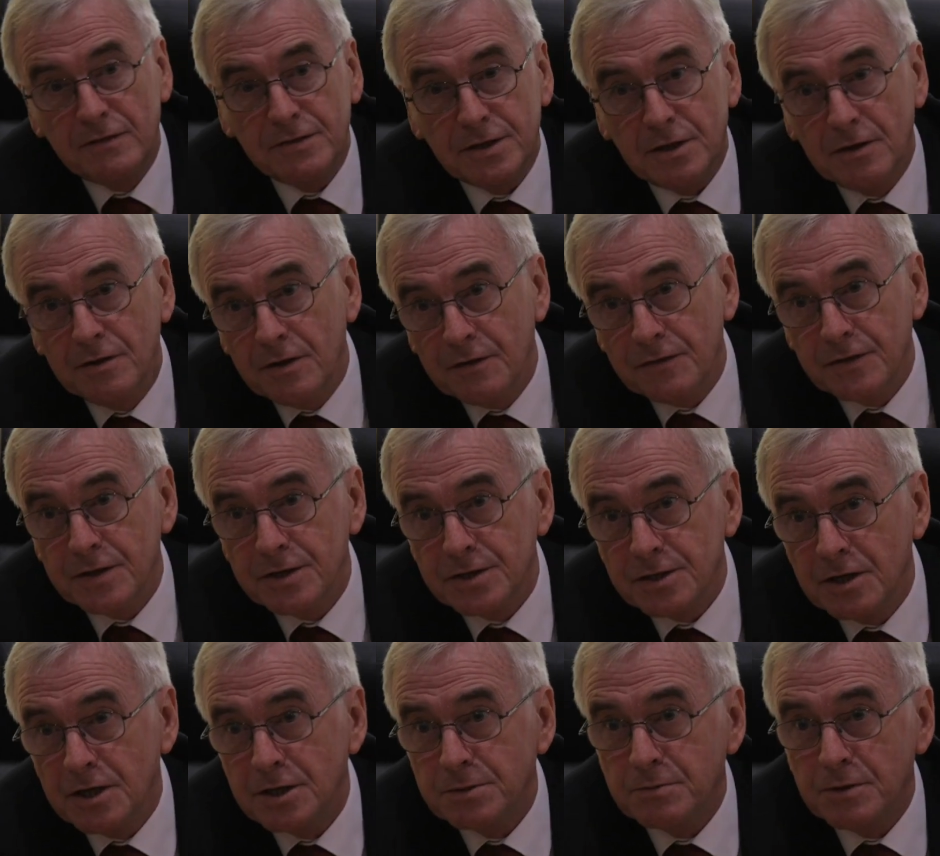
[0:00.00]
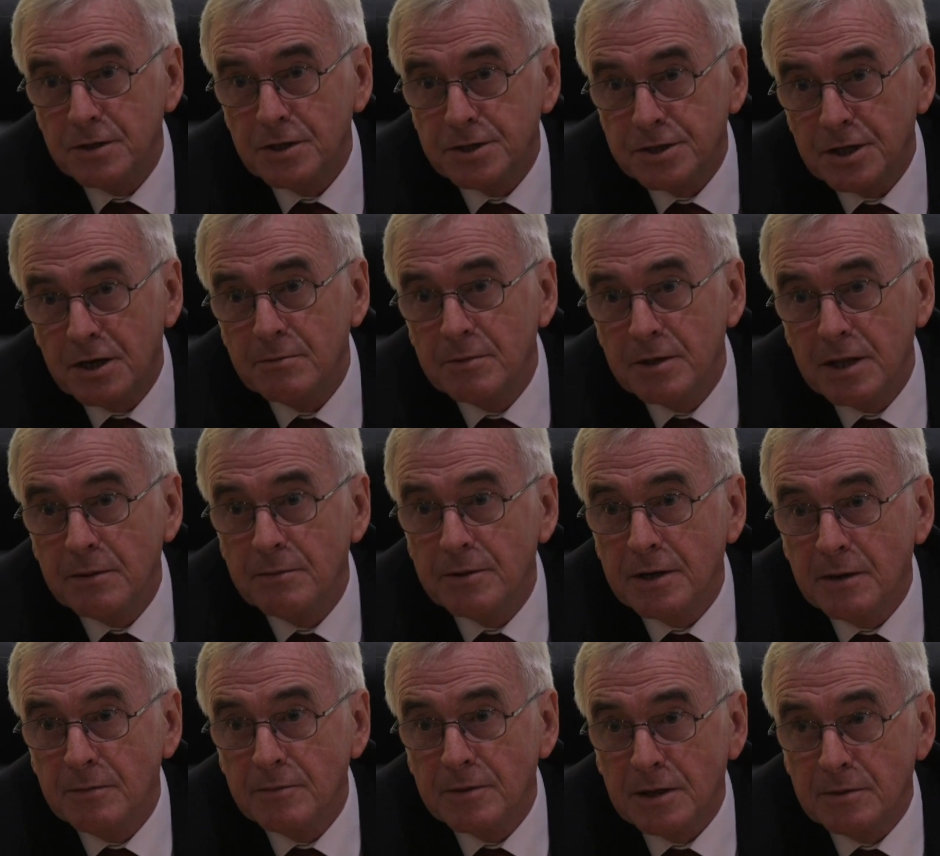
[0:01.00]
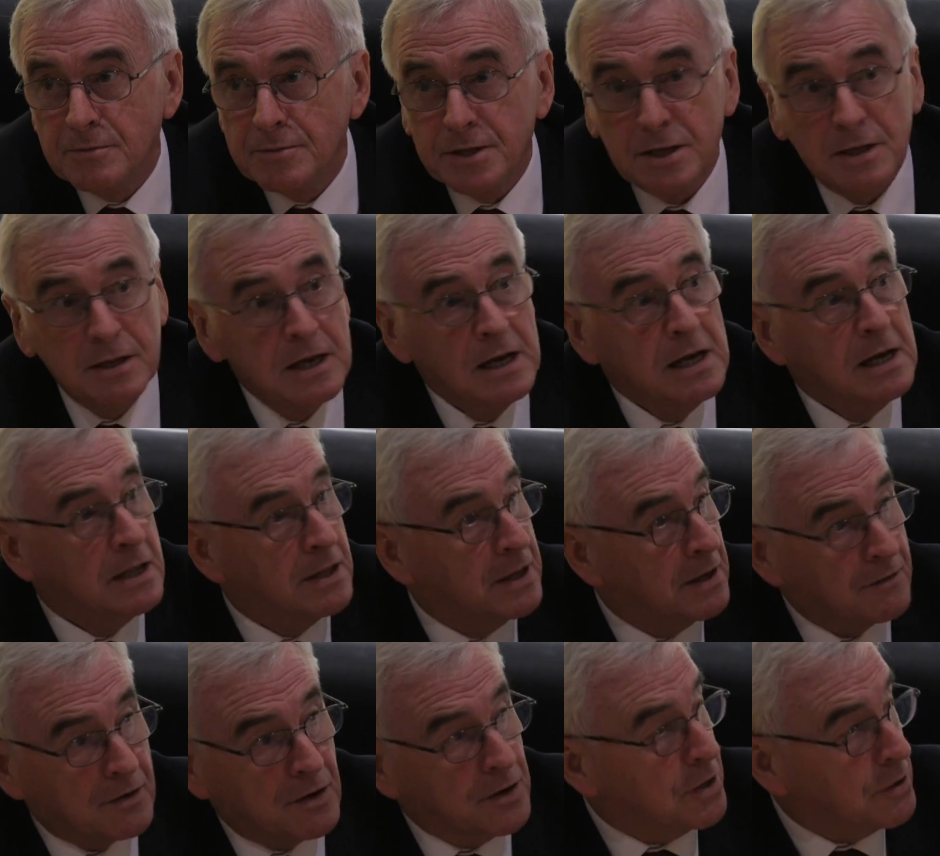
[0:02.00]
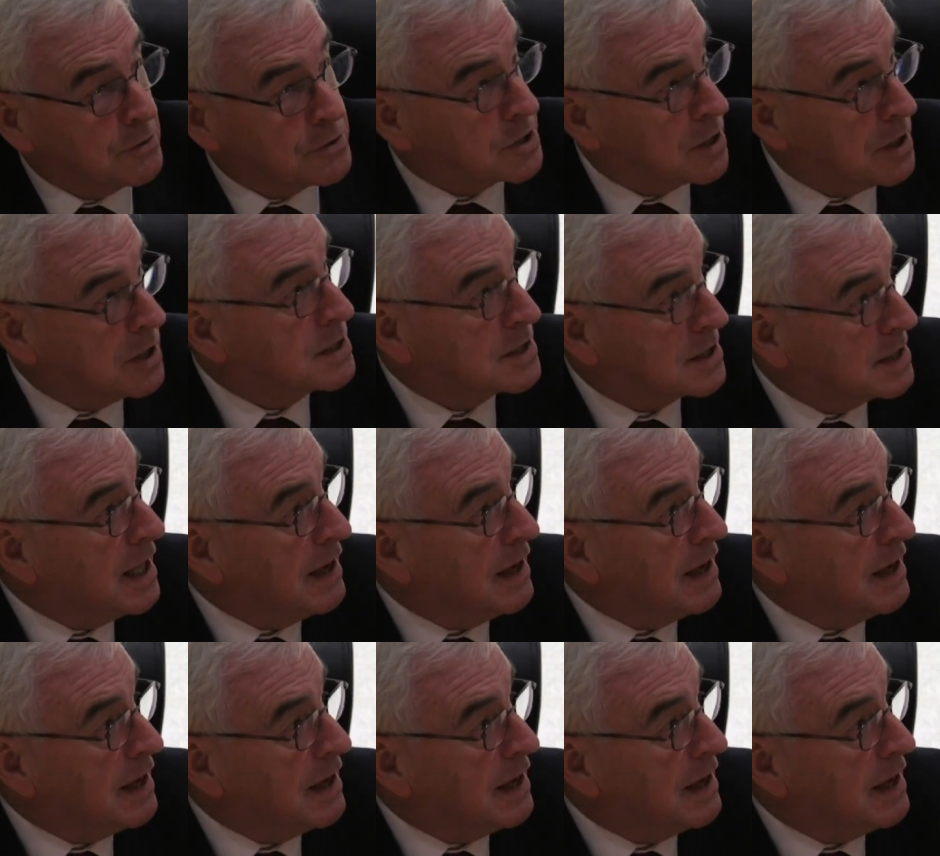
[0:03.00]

they've sold off their sites, by the time a Labour government comes in, they've got no sites